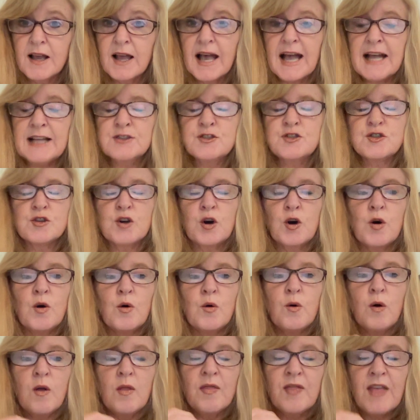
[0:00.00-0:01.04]
And
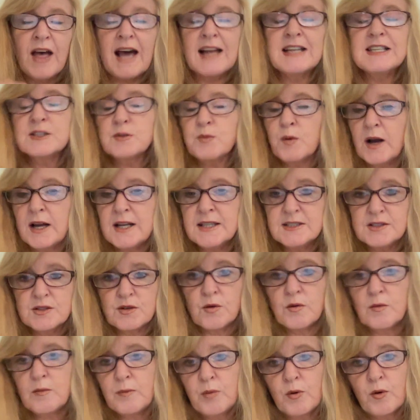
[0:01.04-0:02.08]
so that is why it's
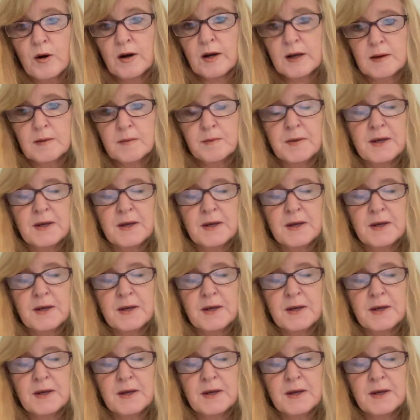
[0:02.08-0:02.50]
so important,